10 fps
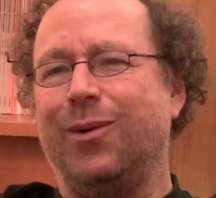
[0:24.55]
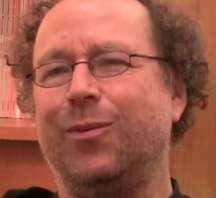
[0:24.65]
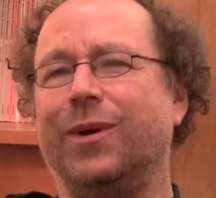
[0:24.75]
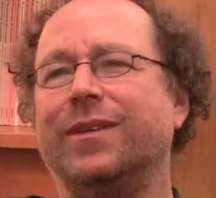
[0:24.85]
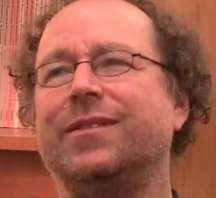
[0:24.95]

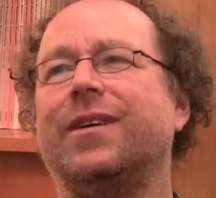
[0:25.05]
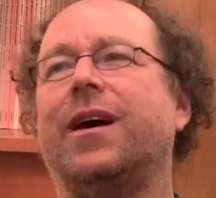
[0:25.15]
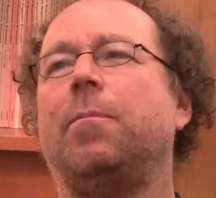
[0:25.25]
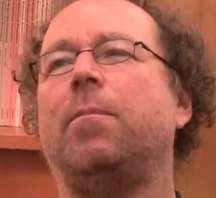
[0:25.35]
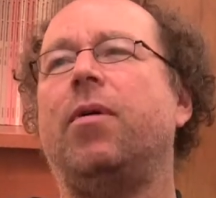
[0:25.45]
was
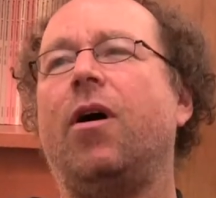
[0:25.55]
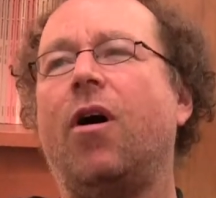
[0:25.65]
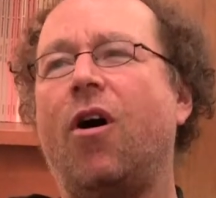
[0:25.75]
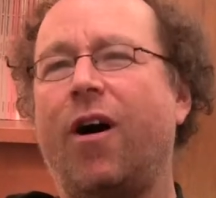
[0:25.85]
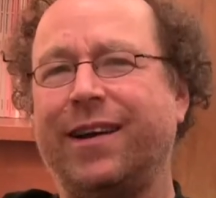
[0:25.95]
a
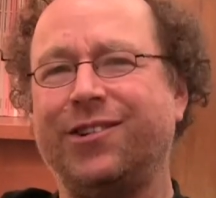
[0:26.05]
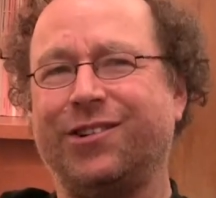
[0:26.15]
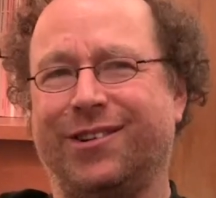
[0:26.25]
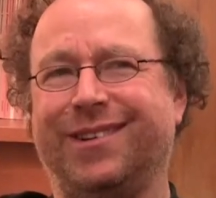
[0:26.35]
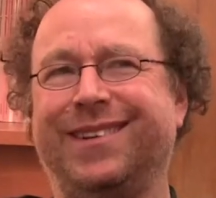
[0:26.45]

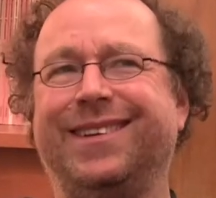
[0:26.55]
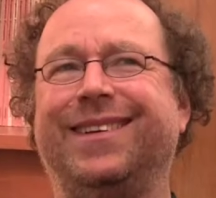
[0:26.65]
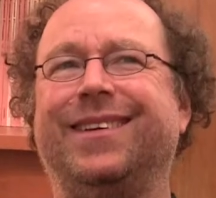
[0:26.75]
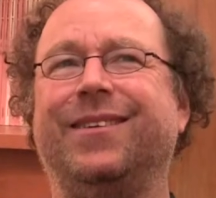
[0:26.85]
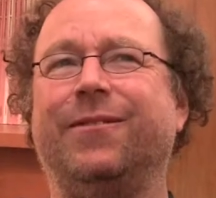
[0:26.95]
partial
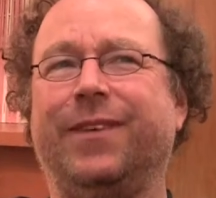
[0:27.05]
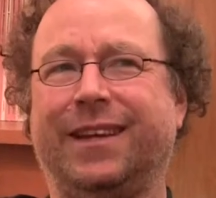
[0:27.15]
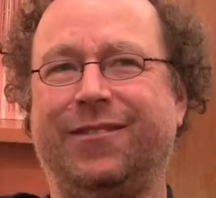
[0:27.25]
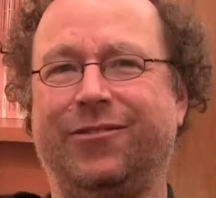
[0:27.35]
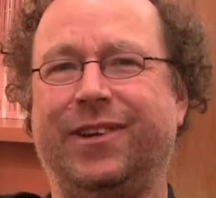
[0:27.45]

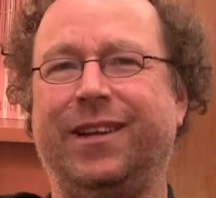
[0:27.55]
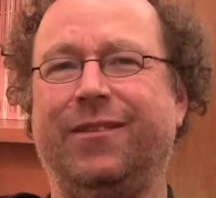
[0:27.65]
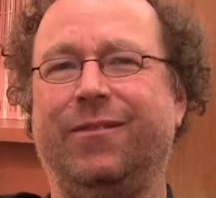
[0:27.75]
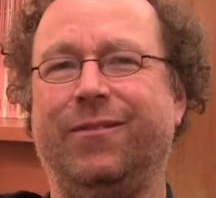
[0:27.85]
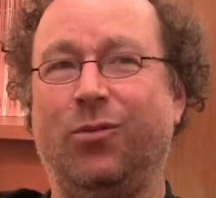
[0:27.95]
victory
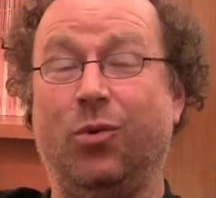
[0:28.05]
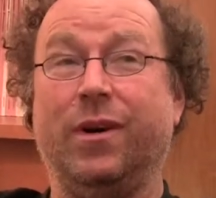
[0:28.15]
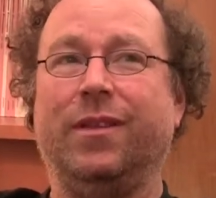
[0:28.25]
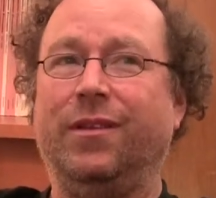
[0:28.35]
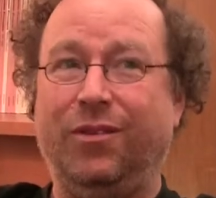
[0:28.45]

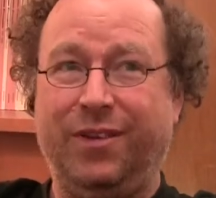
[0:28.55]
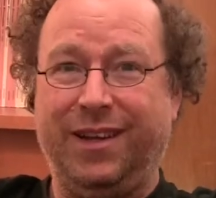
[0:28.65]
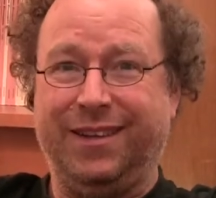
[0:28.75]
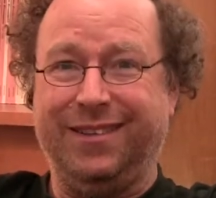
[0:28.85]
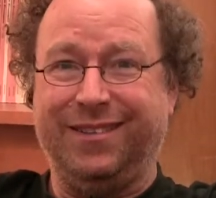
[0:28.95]
for the New
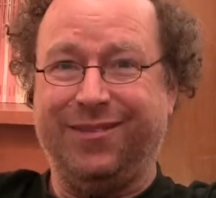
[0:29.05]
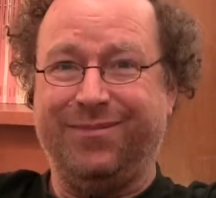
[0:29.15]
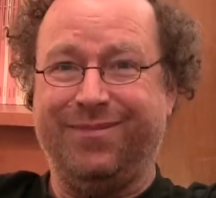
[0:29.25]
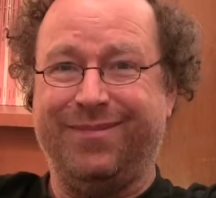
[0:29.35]
Dealers